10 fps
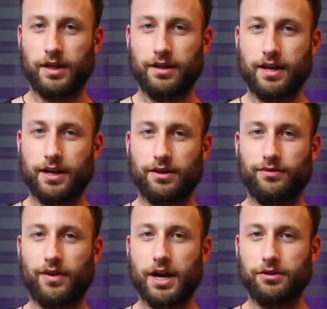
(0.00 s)
And then
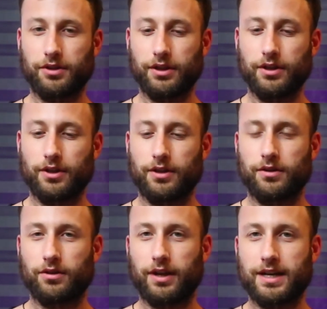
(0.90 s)
finally,
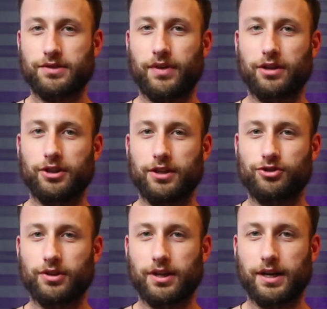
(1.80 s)
the last
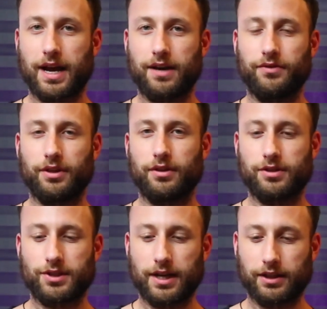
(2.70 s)
variation that I have in the
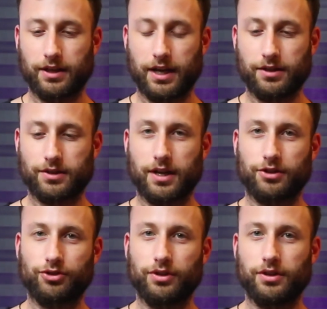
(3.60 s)
second A
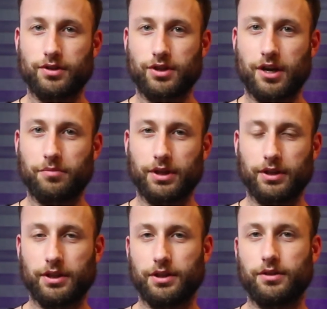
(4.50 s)
section is coming
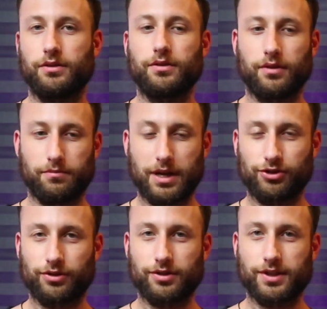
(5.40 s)
in
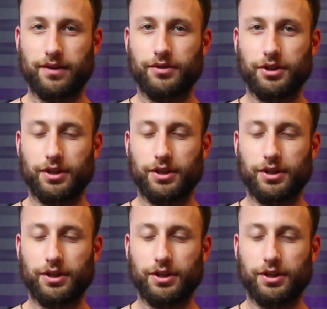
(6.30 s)
measure 7